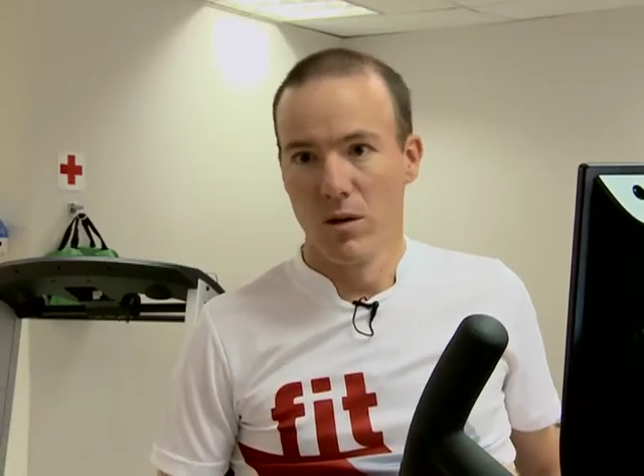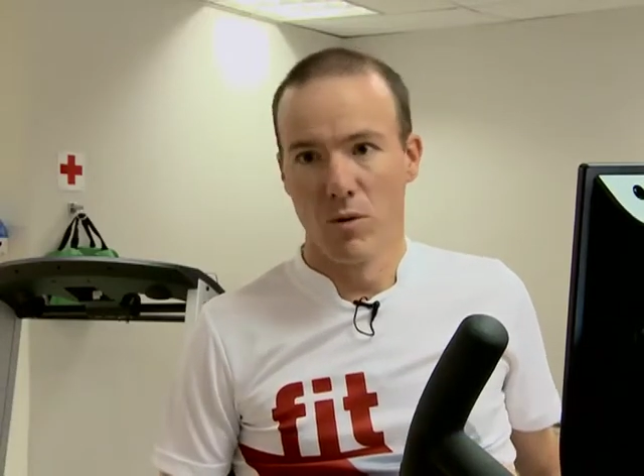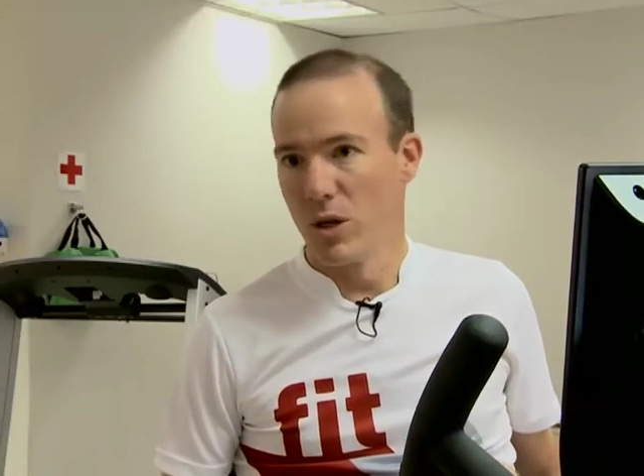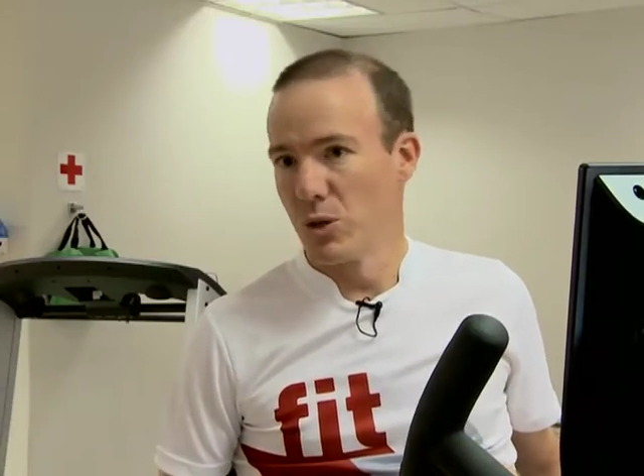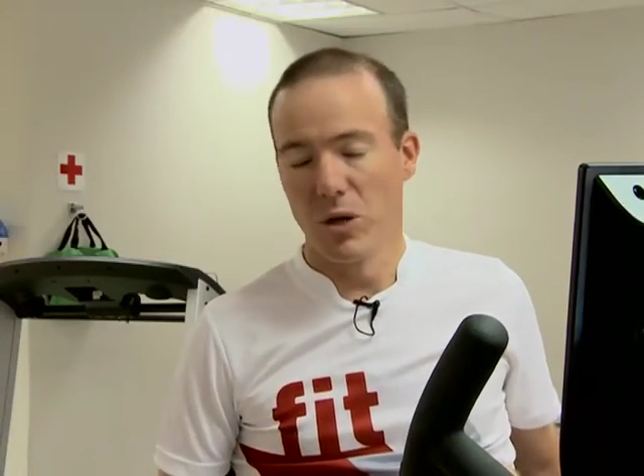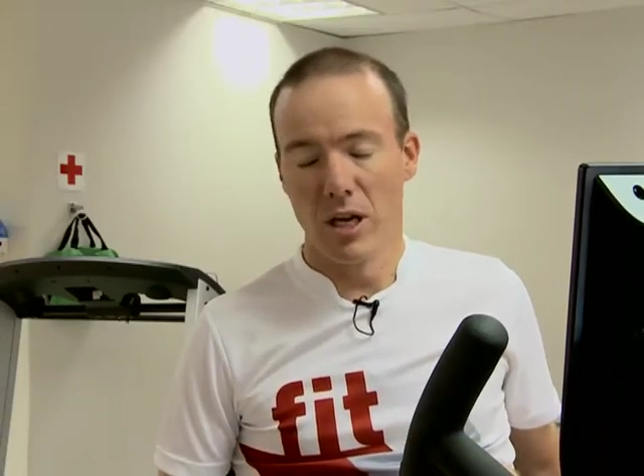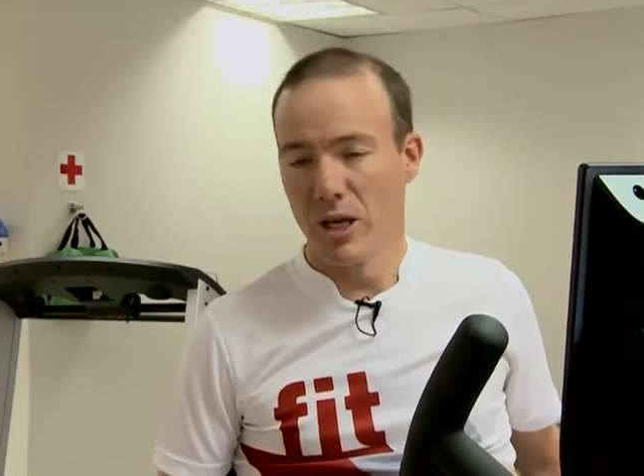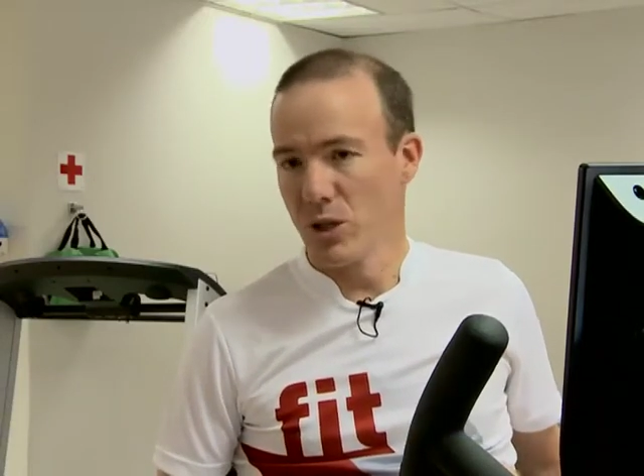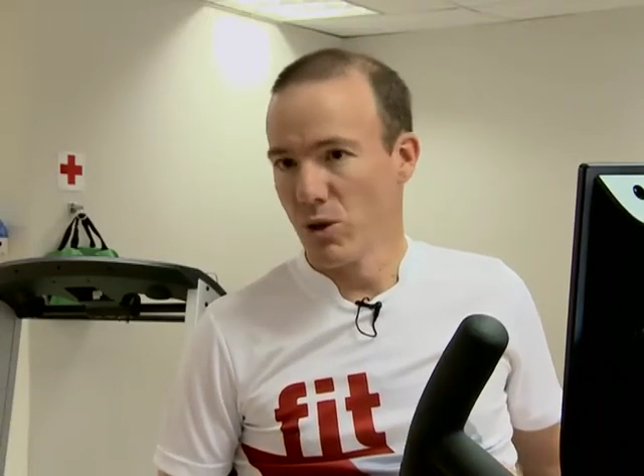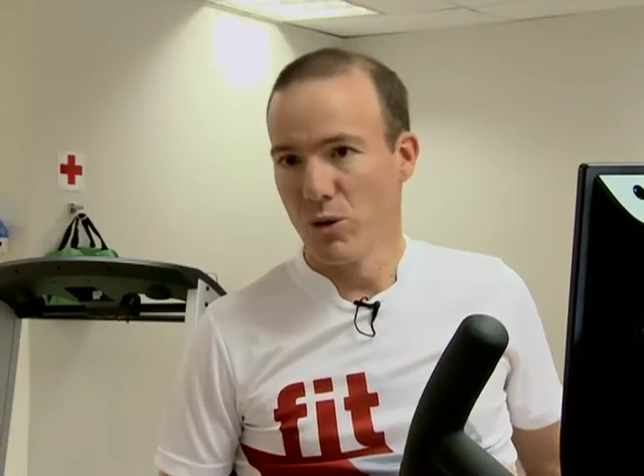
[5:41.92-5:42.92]
whether it's your
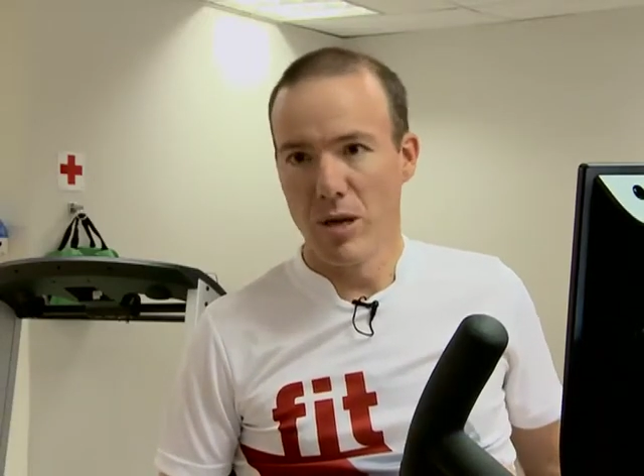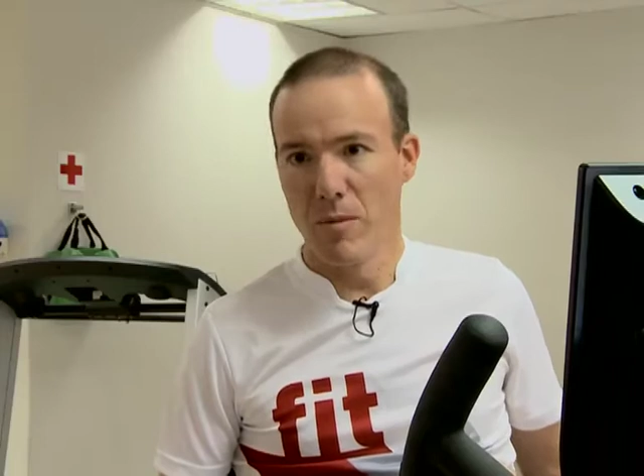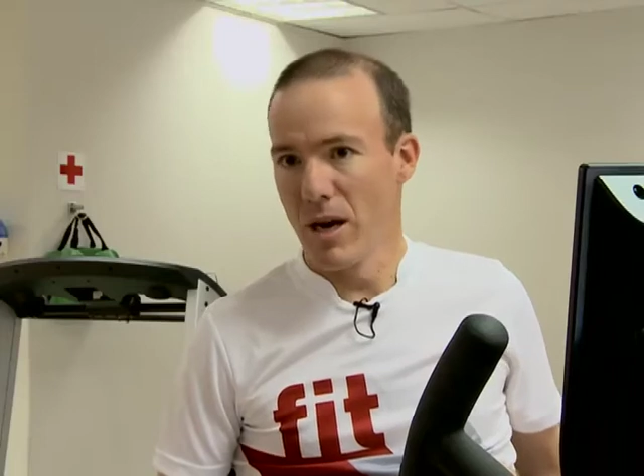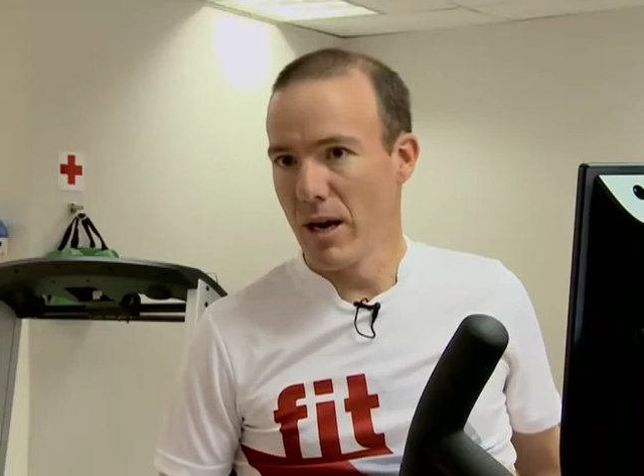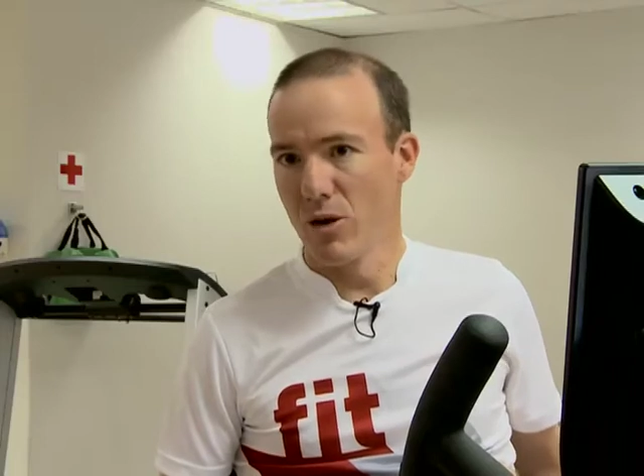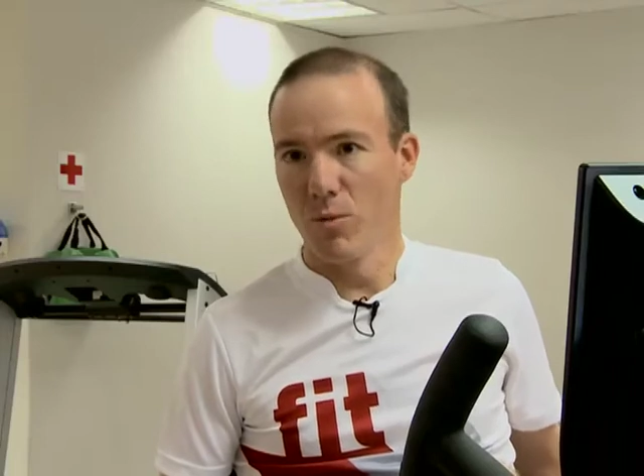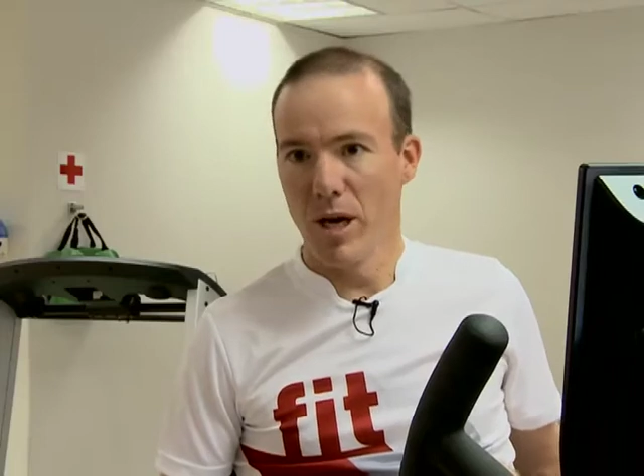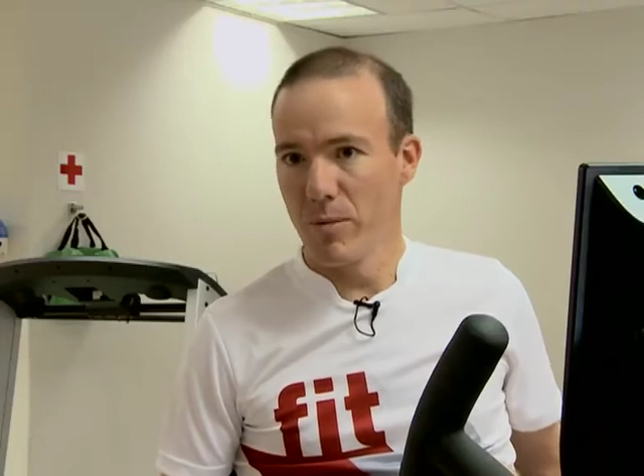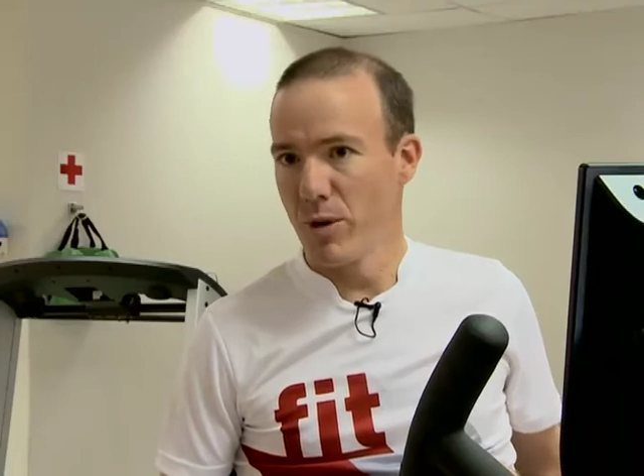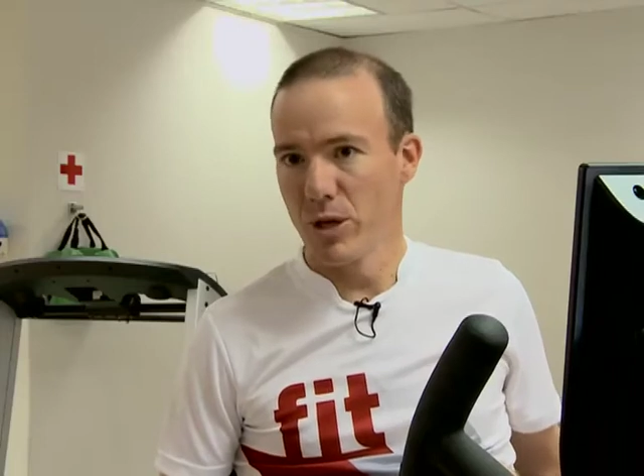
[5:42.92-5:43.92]
cholesterol, your BMI, your
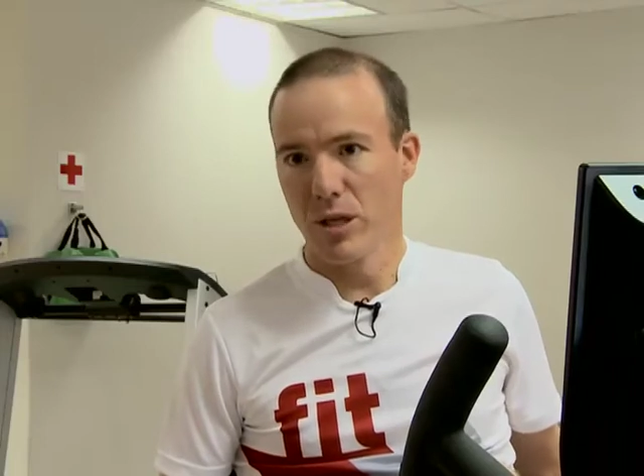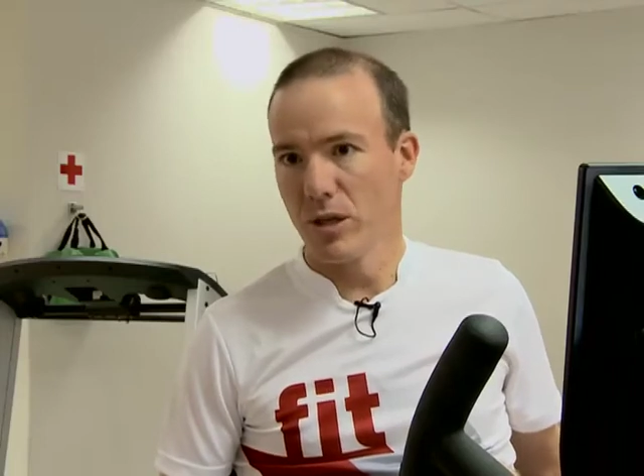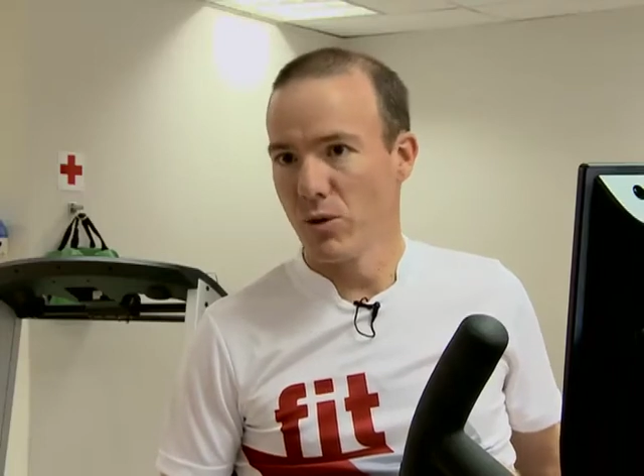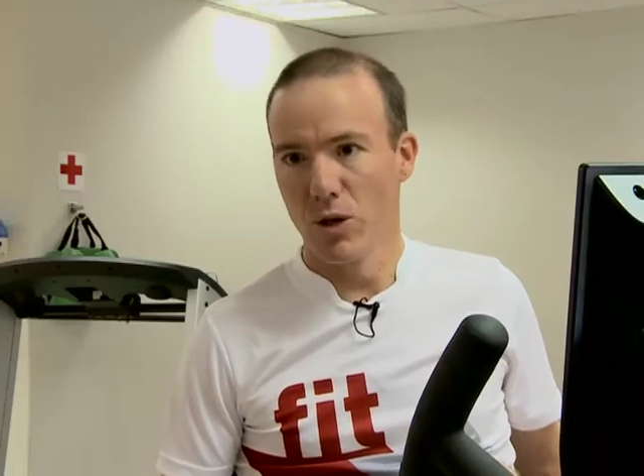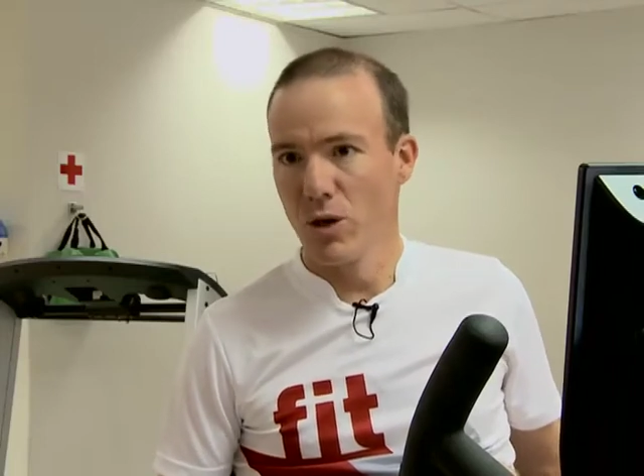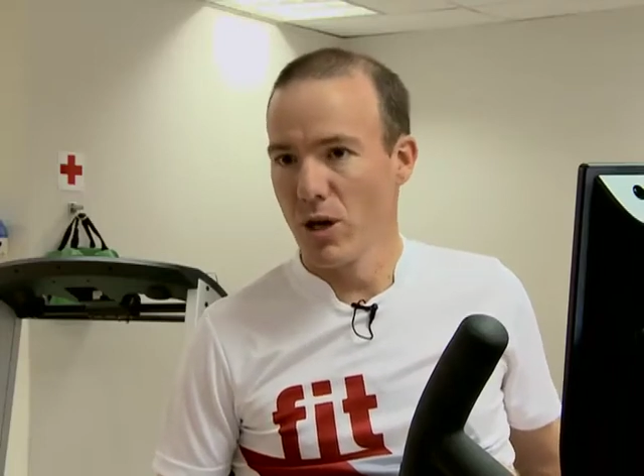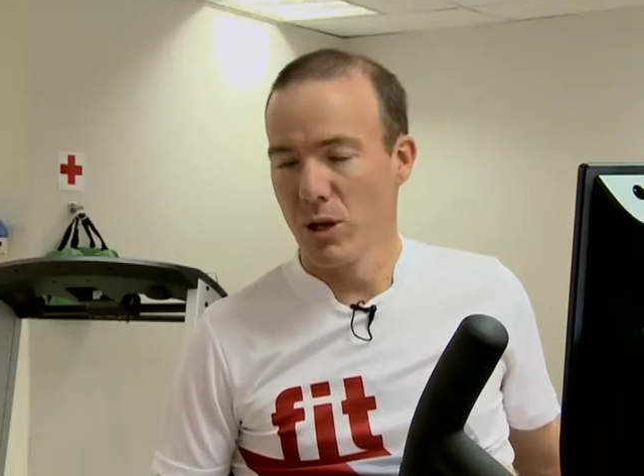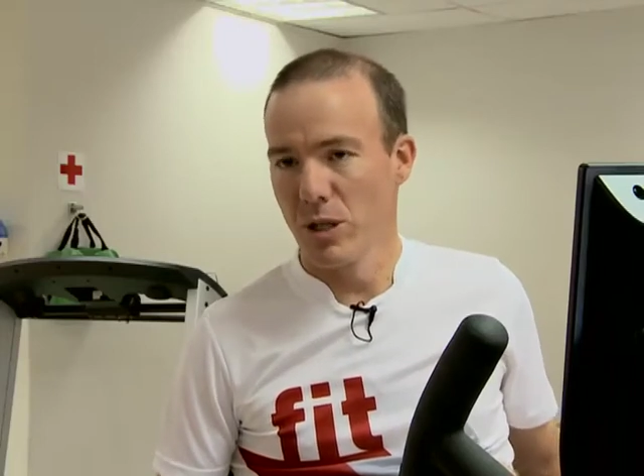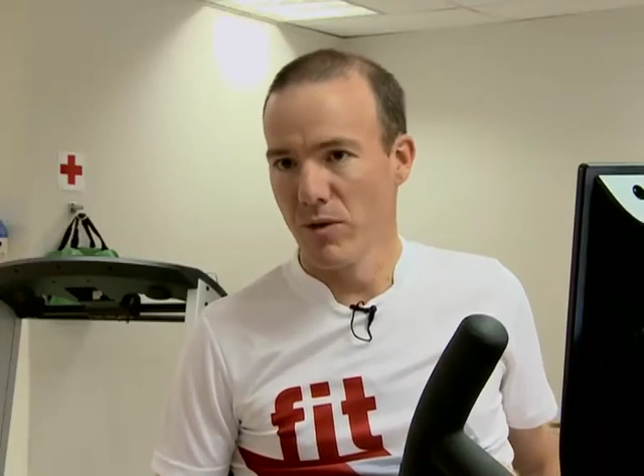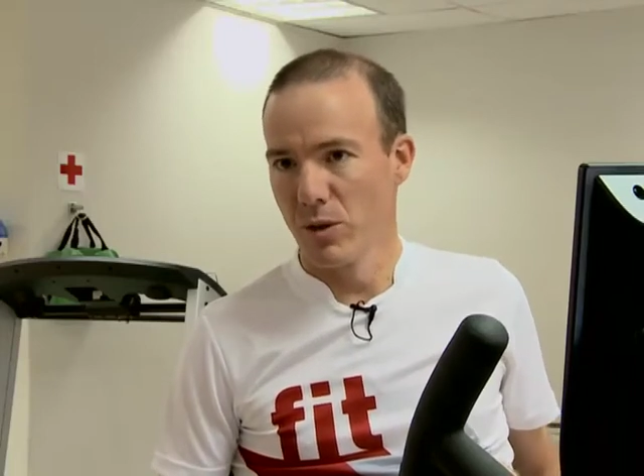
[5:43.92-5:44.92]
blood pressure, your
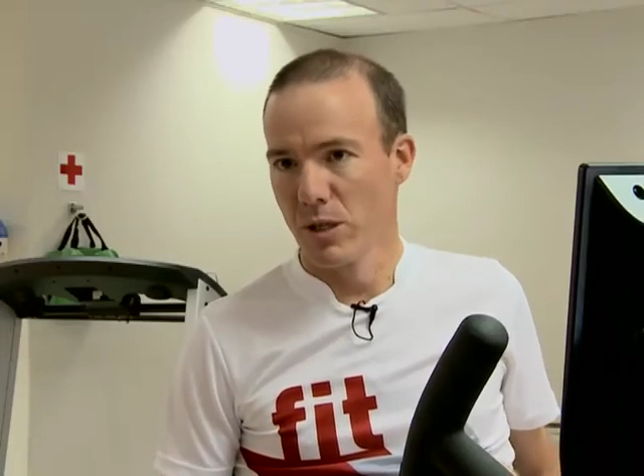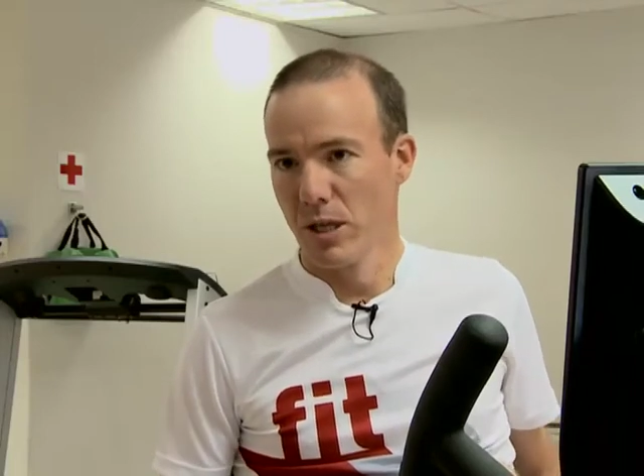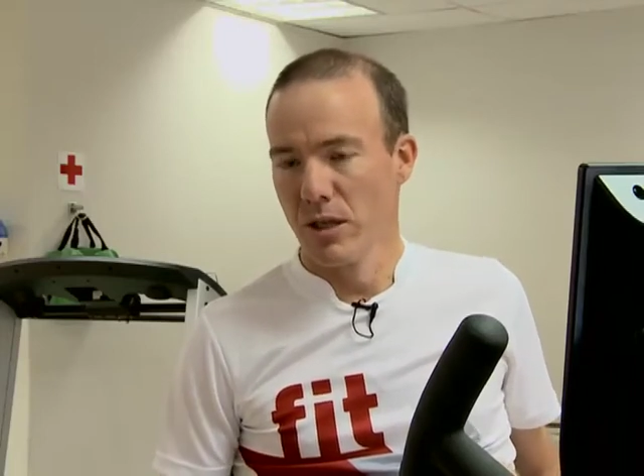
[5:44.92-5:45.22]
glucose levels,